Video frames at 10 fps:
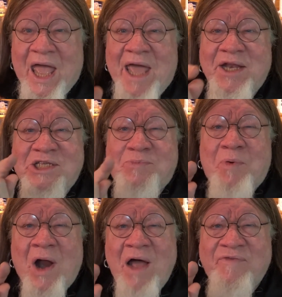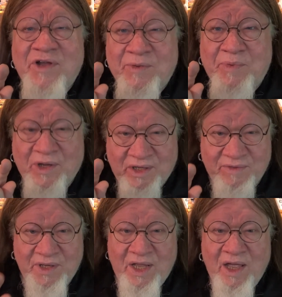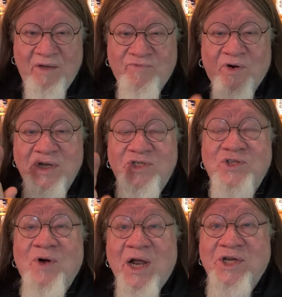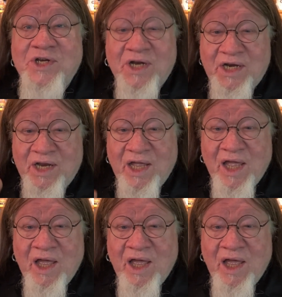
and it's profitable for instruction,